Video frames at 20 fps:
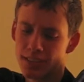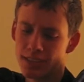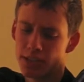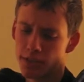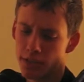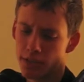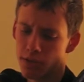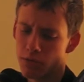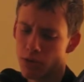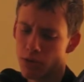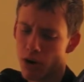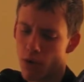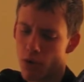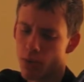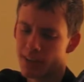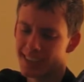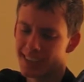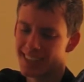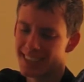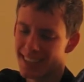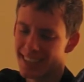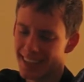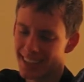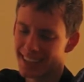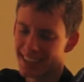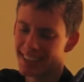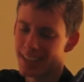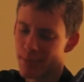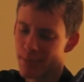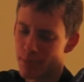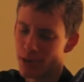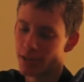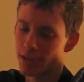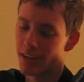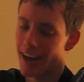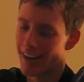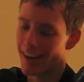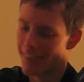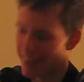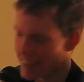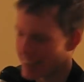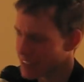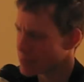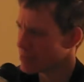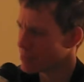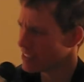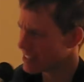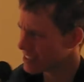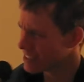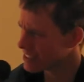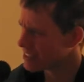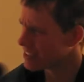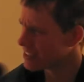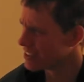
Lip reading: Do you know what Sic Semper Tyrannis means?